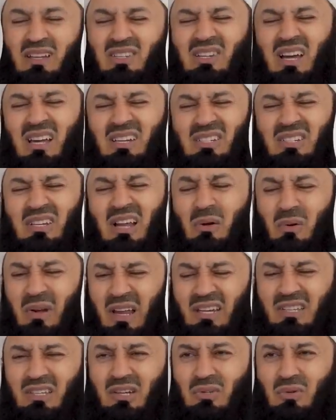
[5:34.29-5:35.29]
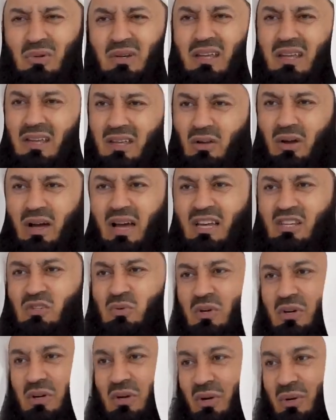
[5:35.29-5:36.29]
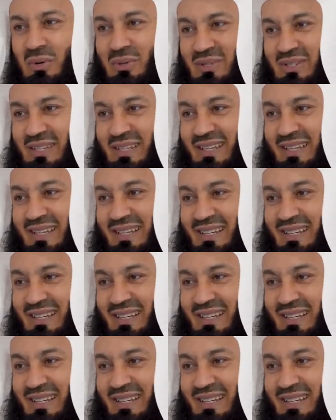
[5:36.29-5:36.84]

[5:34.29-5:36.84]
Just now, later today, your eyes will close.